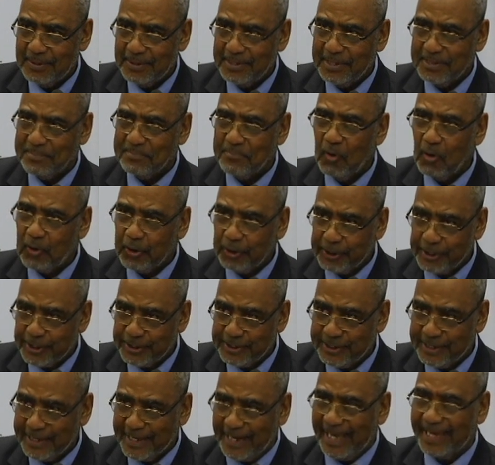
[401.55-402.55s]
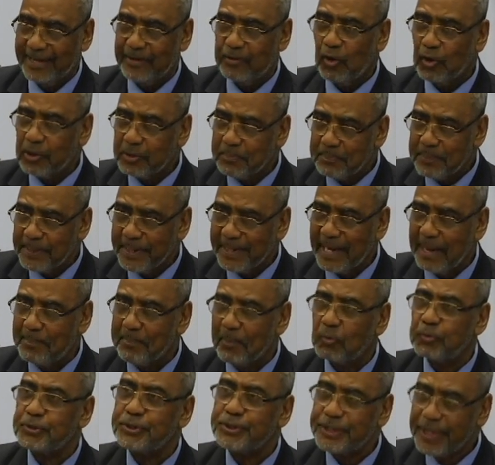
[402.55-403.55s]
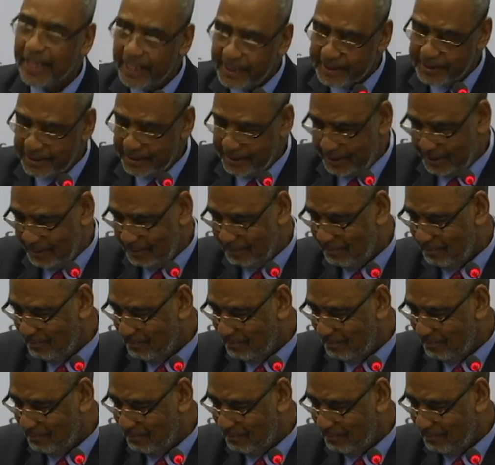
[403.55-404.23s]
democracy cannot bring about change,